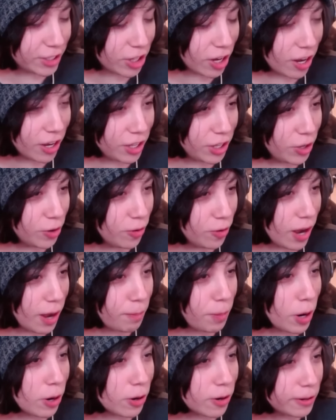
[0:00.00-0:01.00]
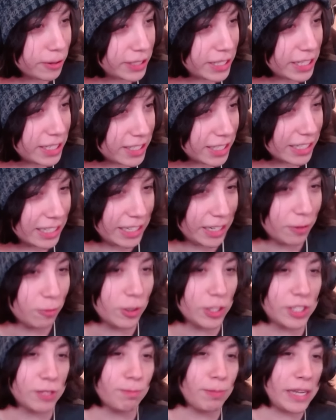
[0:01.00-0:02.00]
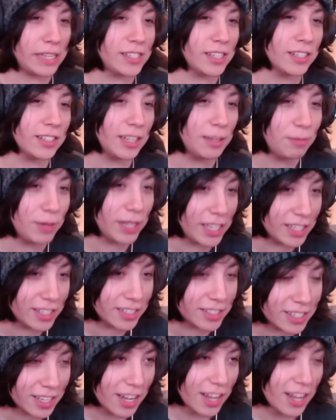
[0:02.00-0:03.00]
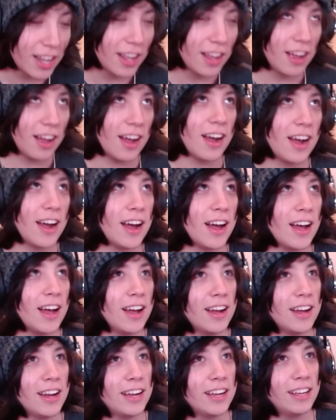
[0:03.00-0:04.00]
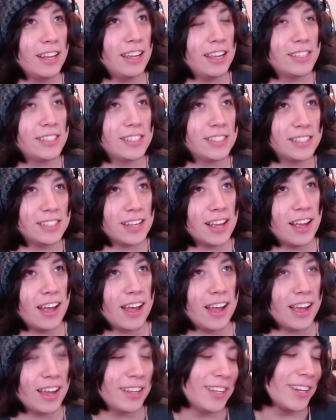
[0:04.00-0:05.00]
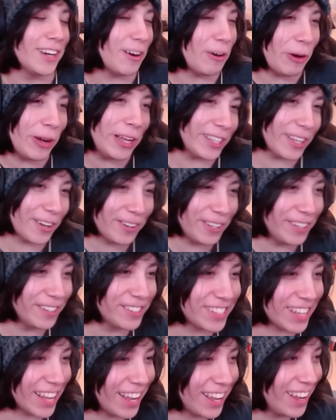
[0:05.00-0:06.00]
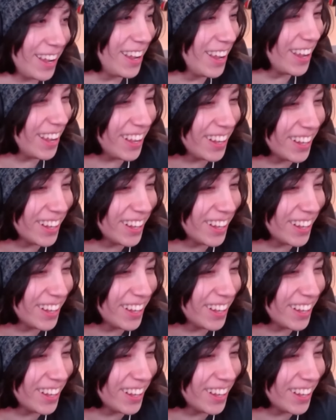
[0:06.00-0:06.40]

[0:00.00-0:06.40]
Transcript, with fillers: I taught you apococetylene, which basically means uh, it's, uh, you know what? Don't use that.